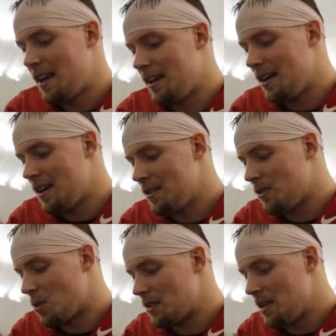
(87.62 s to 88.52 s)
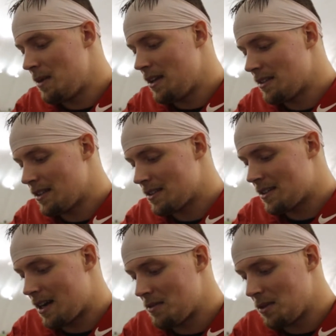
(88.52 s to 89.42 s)
and uh, former teammate
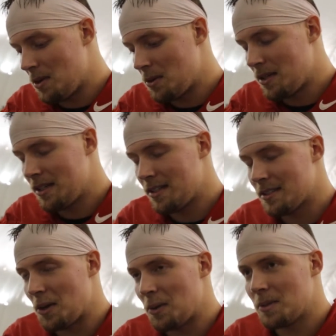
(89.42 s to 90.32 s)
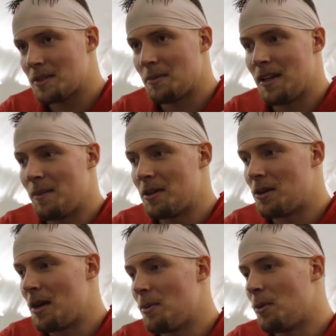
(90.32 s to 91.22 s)
Scotty Vallone. So, so I'm, in, I'm, in, a
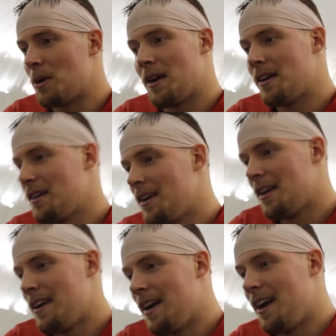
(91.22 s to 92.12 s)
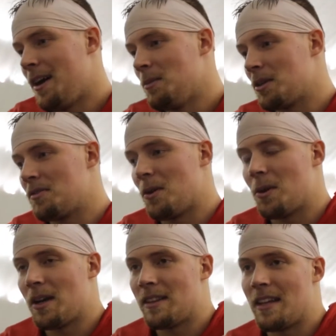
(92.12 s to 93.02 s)
great pool there. Uh, I'm um, looking
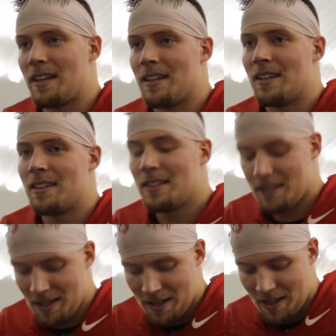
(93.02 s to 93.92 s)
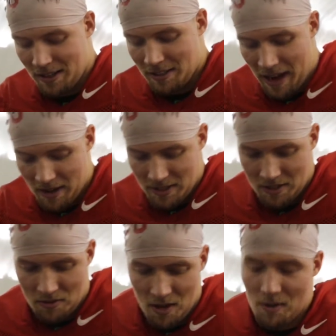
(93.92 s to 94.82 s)
forward. I think uh, I think Darius is
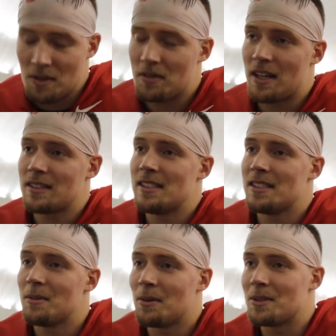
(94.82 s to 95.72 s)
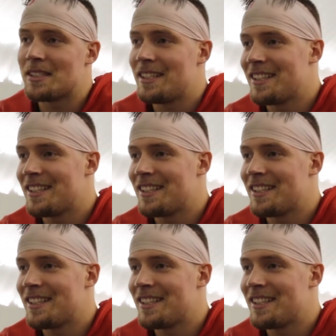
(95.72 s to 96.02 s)
the front runner for next season. We'll see.